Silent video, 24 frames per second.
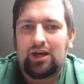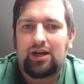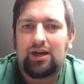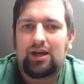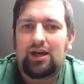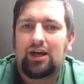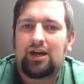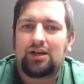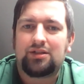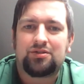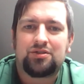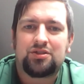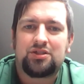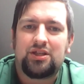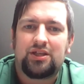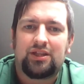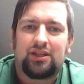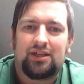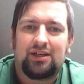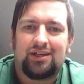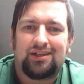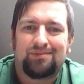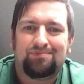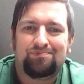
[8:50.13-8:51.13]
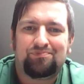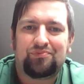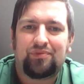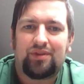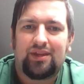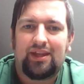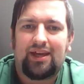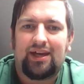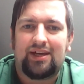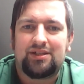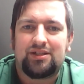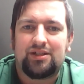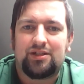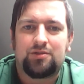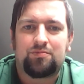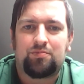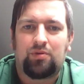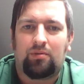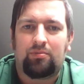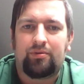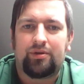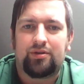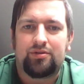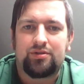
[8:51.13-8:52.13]
I just think that AJ's
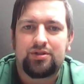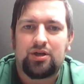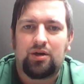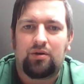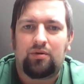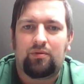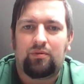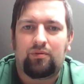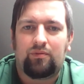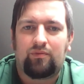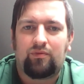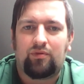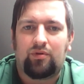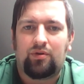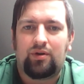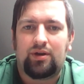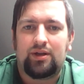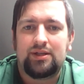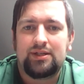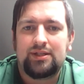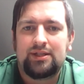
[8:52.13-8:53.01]
probably who's going for it.